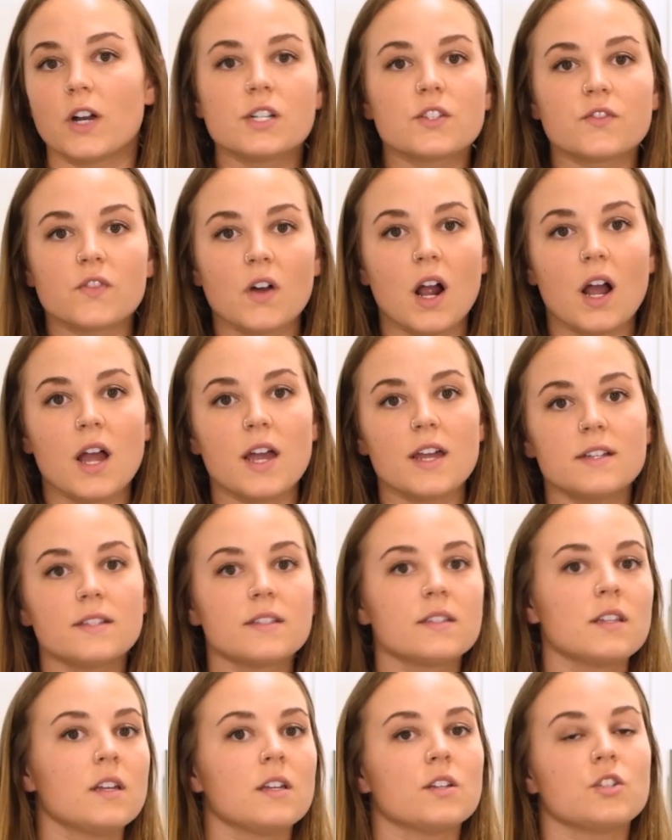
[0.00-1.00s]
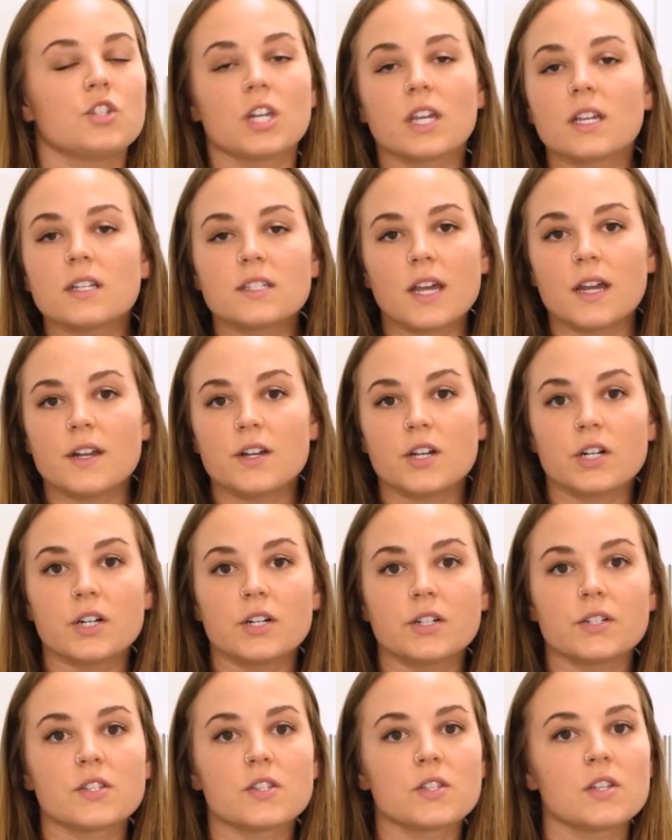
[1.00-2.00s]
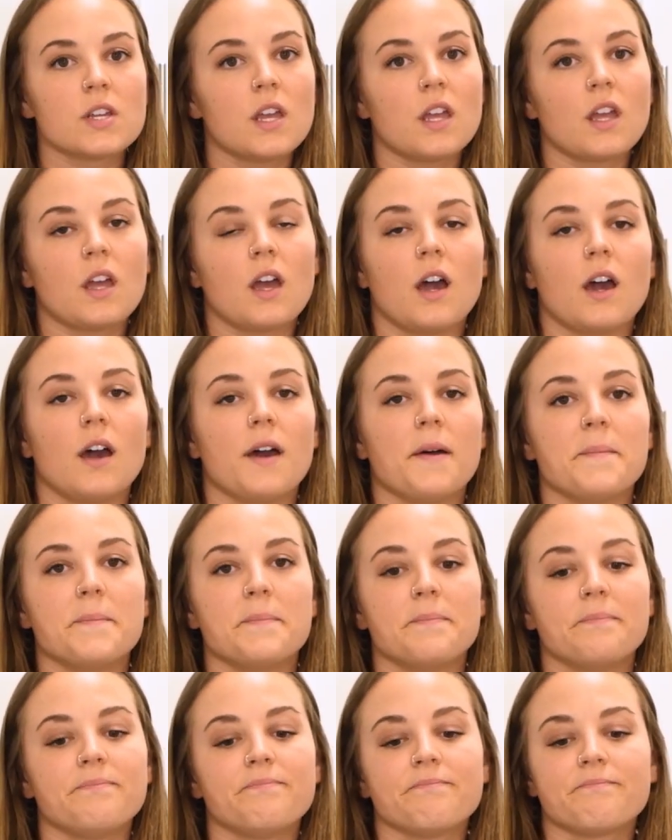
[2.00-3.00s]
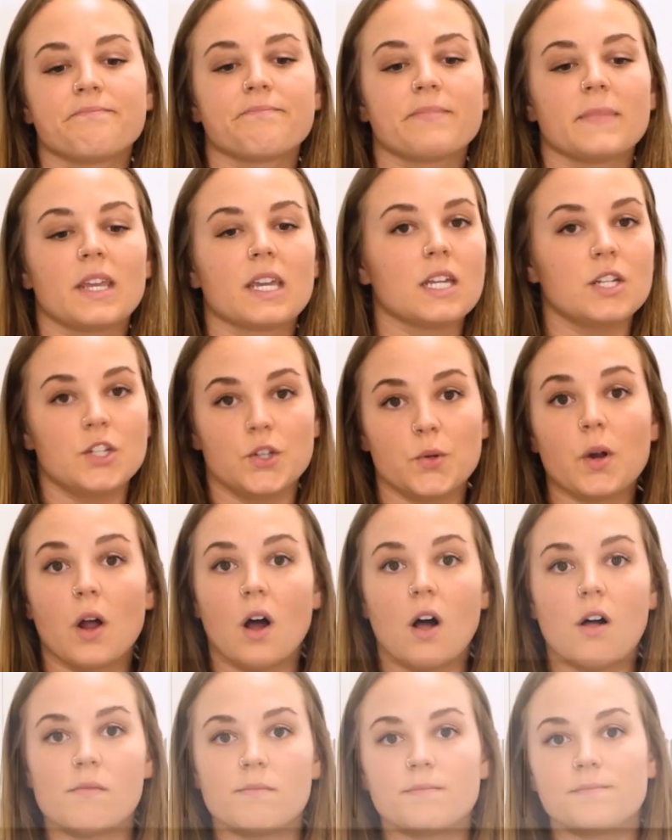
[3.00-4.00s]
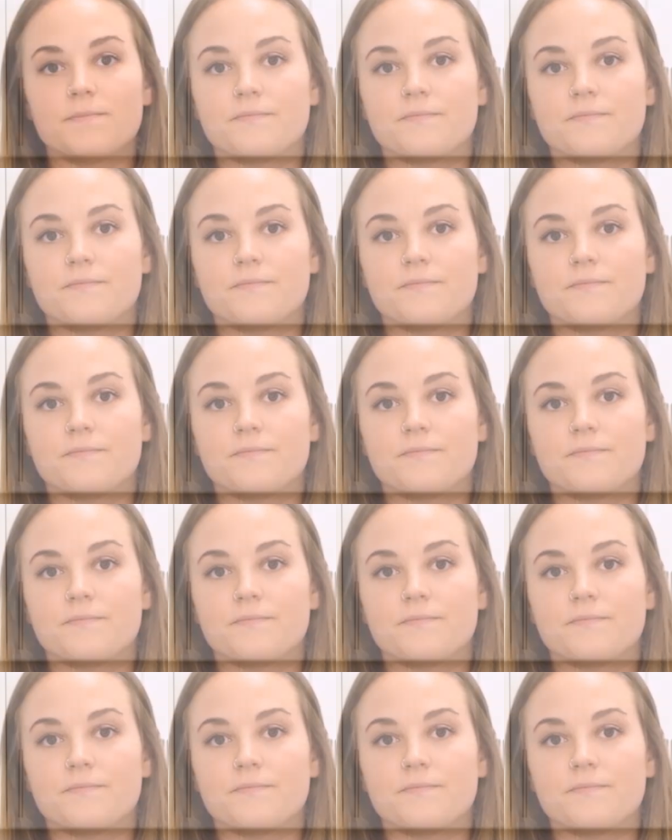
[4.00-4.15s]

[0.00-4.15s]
French fries, chicken tenders. It can do it all.